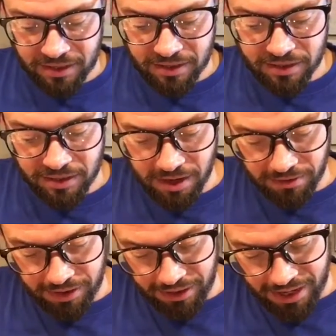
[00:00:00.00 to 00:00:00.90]
So
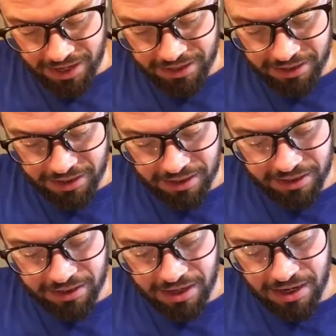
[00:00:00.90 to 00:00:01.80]
let's
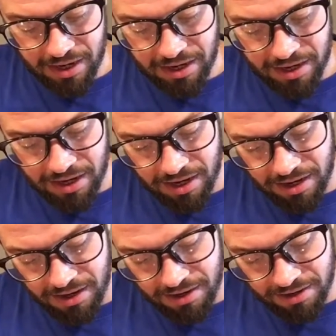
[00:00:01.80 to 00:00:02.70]
see
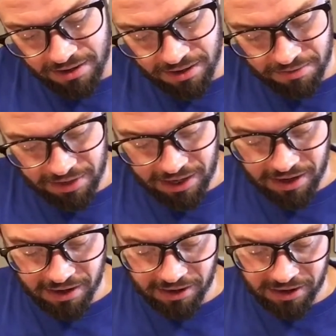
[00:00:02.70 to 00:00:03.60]
here. Let me get
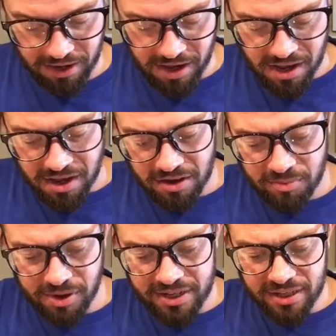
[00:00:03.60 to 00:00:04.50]
her little, oh, her
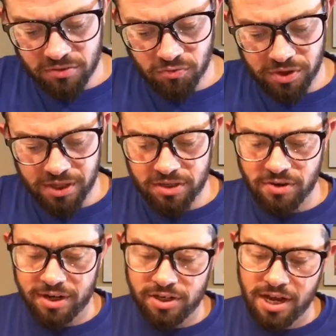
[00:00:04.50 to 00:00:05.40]
bracelet's really
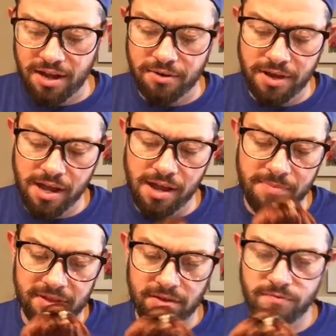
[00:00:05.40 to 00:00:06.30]
stretched out. Um,
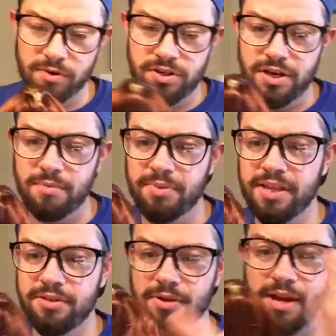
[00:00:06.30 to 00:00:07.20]
that's unfortunate, but
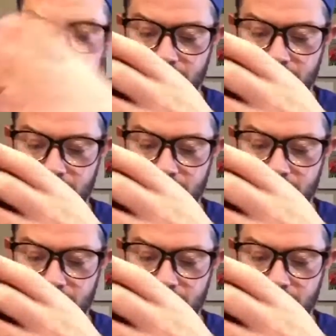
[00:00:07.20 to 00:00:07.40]
that's okay.